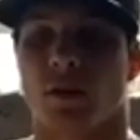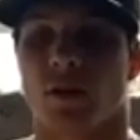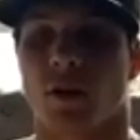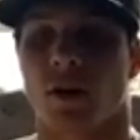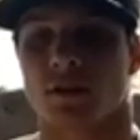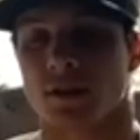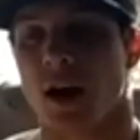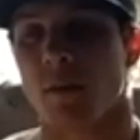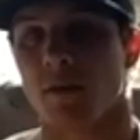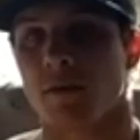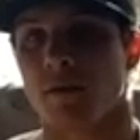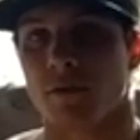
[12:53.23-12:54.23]
on
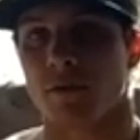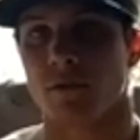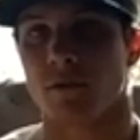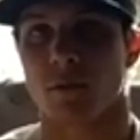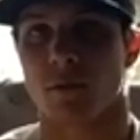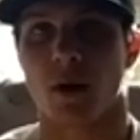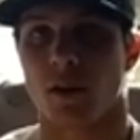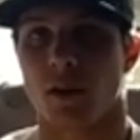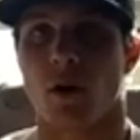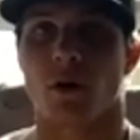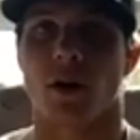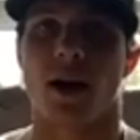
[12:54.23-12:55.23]
top of my
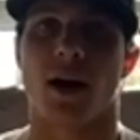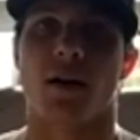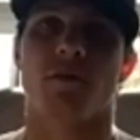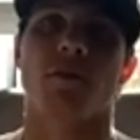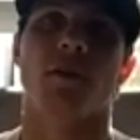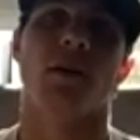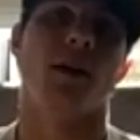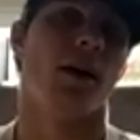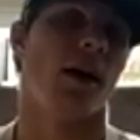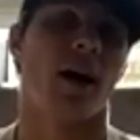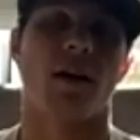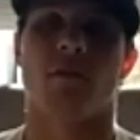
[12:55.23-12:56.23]
lower half.
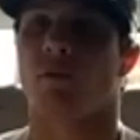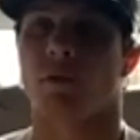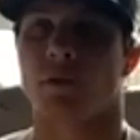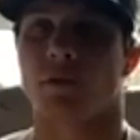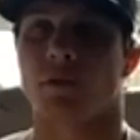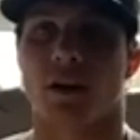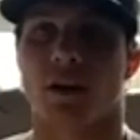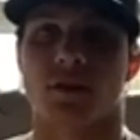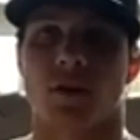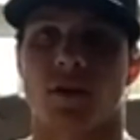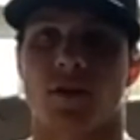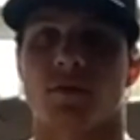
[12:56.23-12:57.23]
I have a really fast
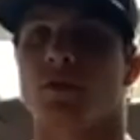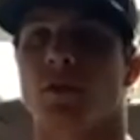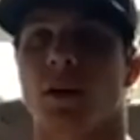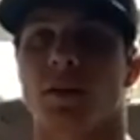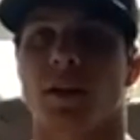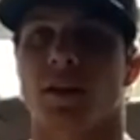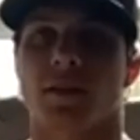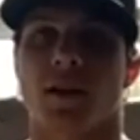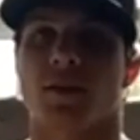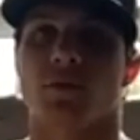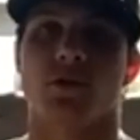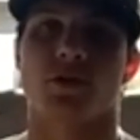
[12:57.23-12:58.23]
arm. So I think
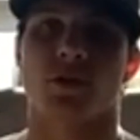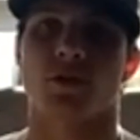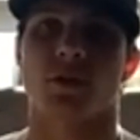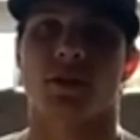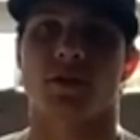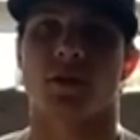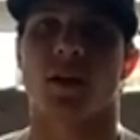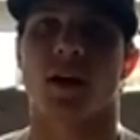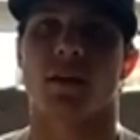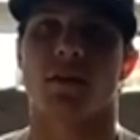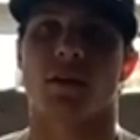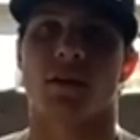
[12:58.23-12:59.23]
that's what generates a lot
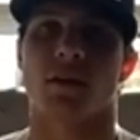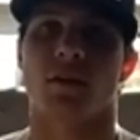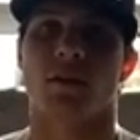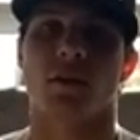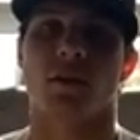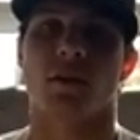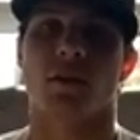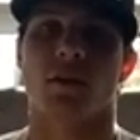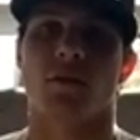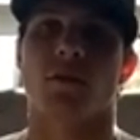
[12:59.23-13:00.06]
of the, the